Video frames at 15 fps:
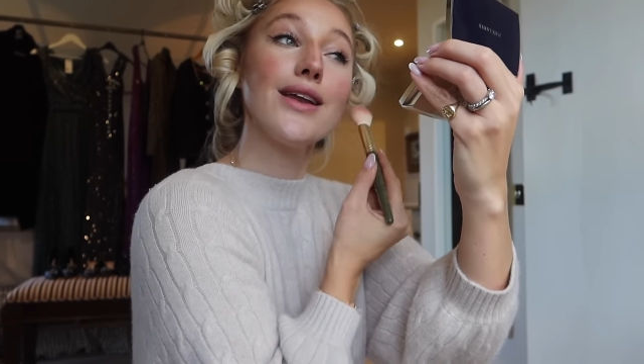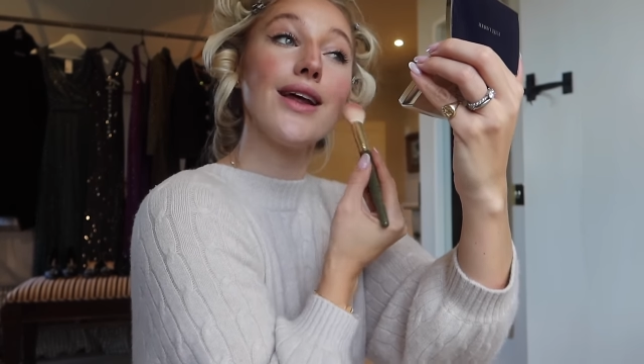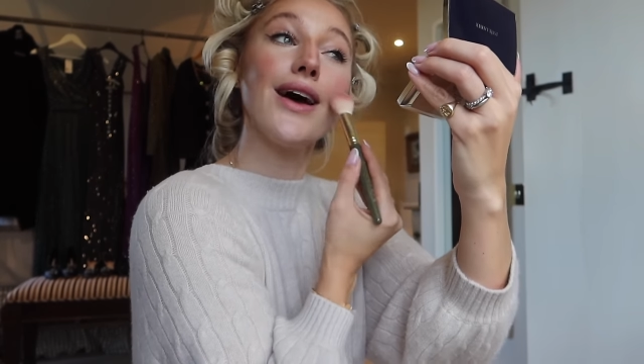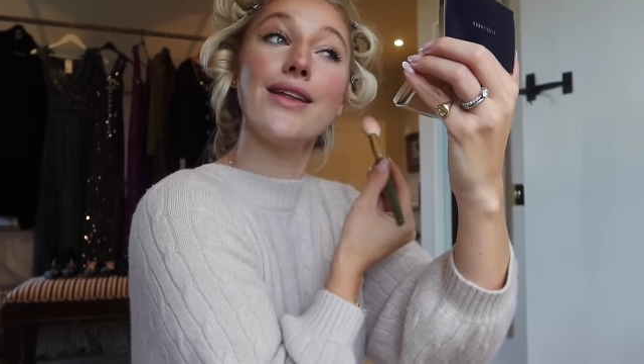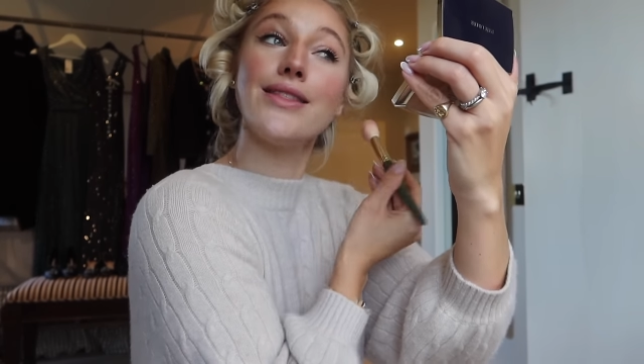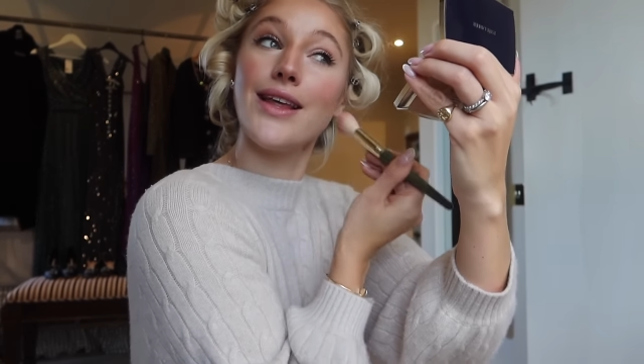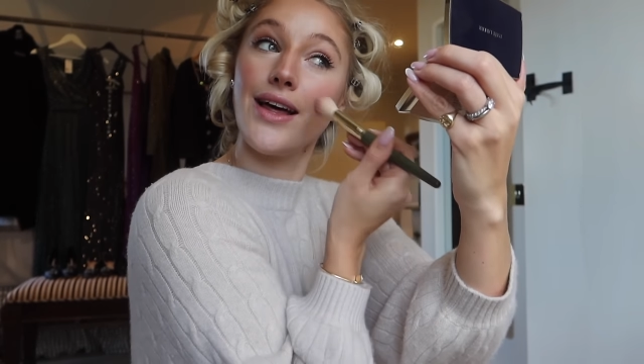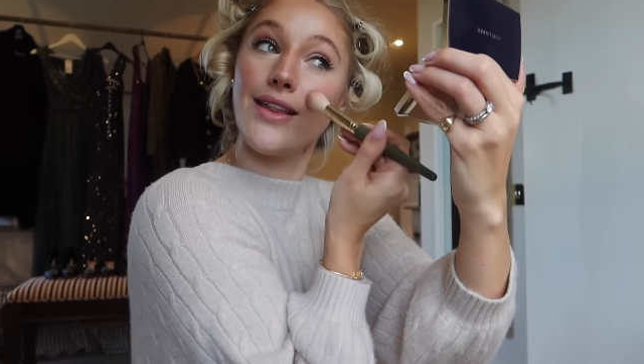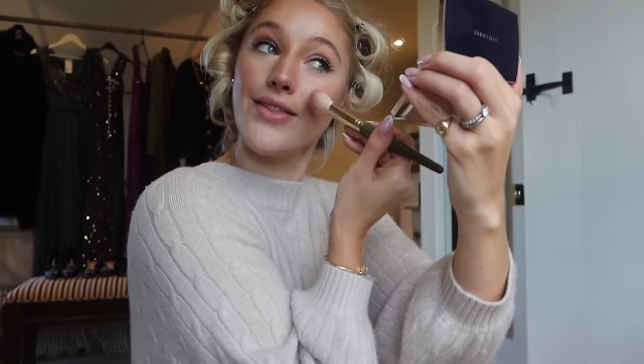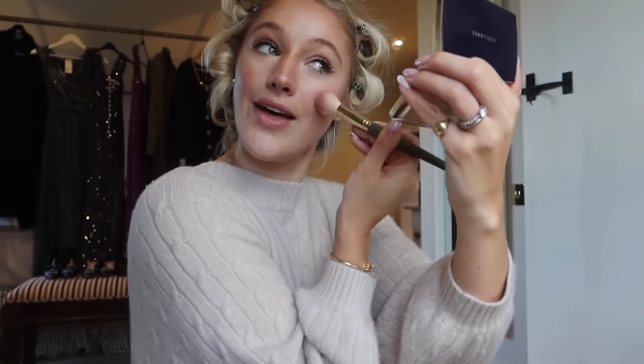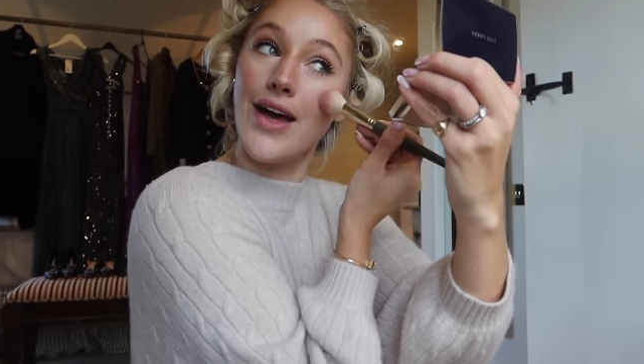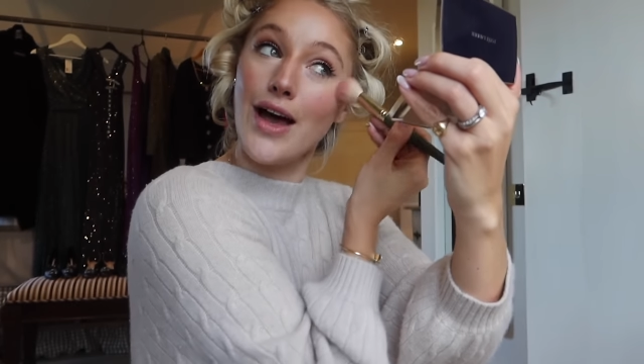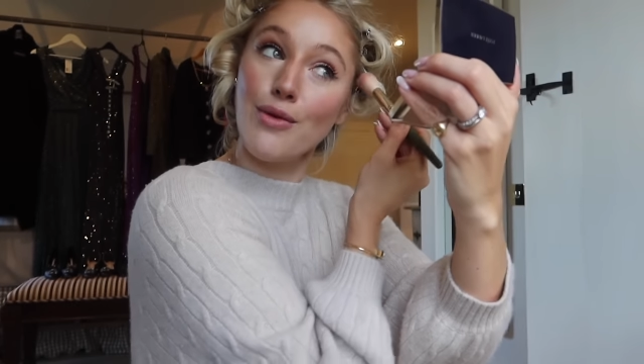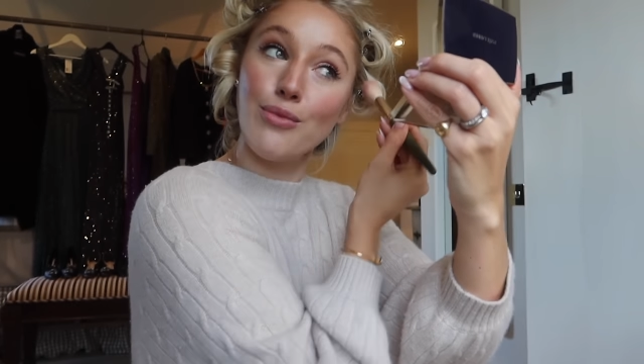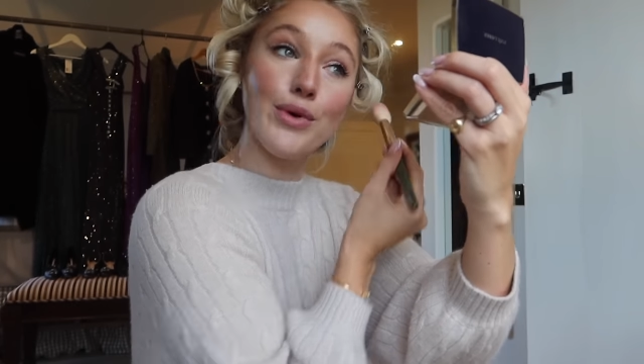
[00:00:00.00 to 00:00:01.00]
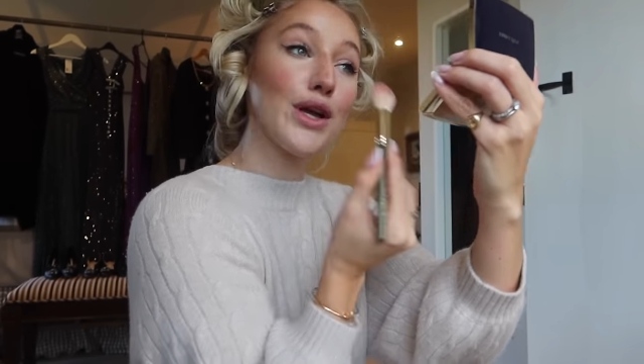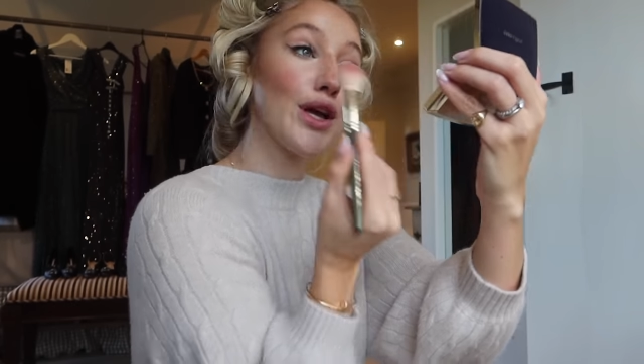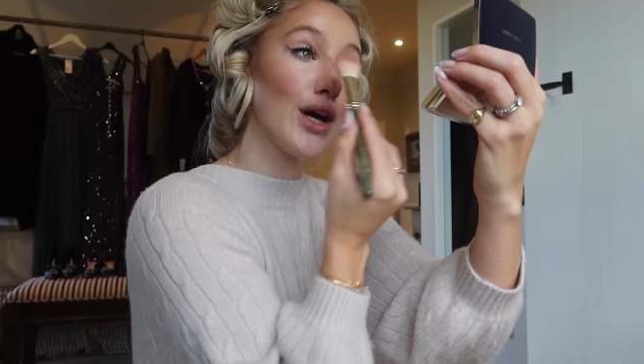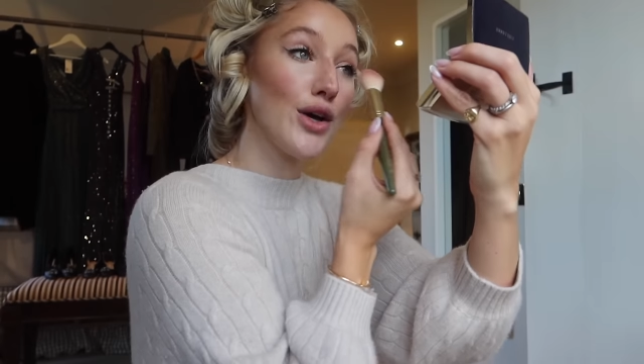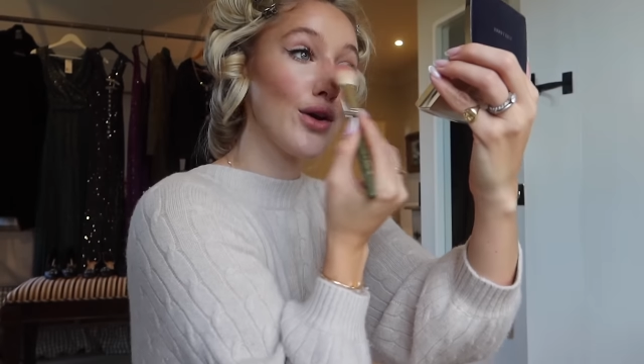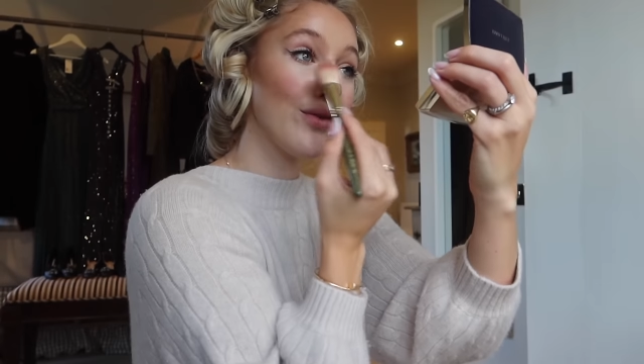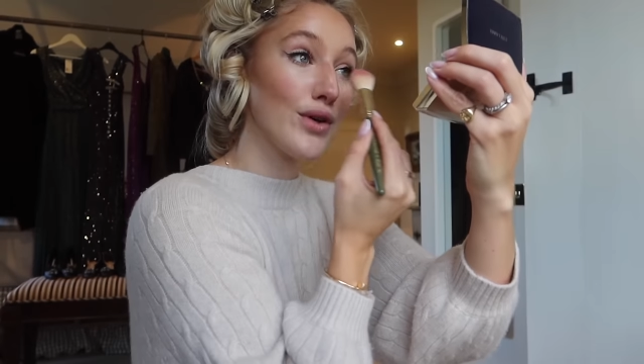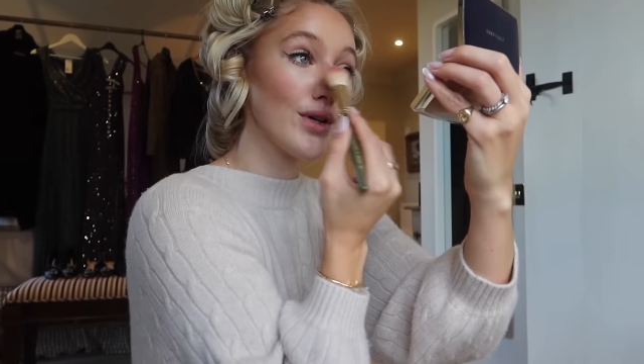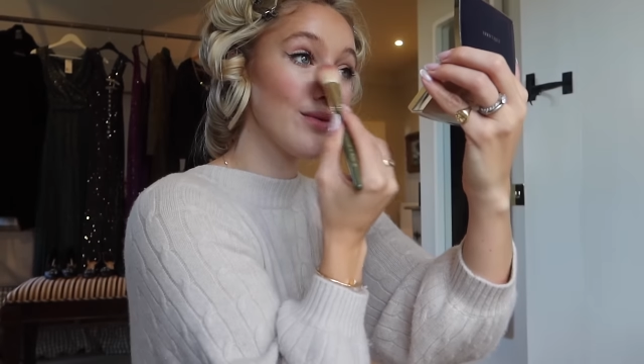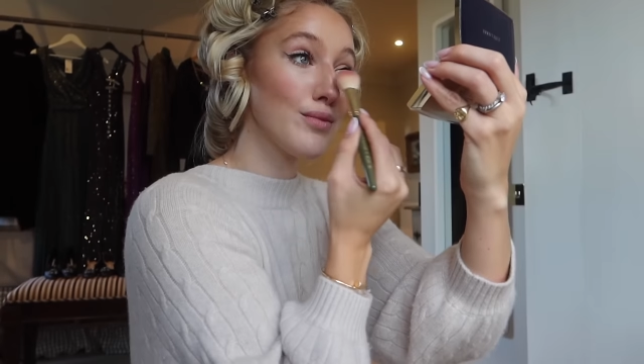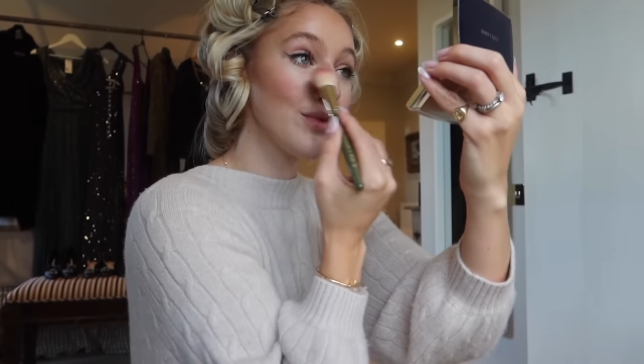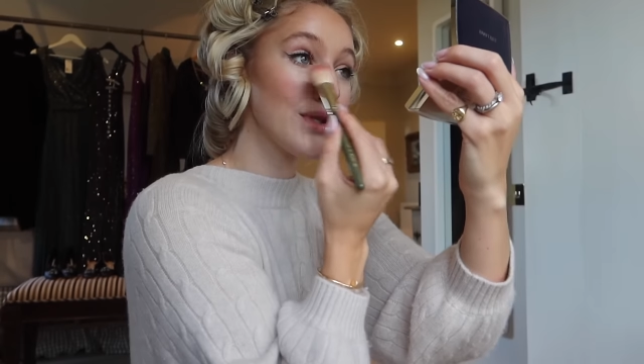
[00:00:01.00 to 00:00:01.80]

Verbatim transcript: Add that there, bring it over,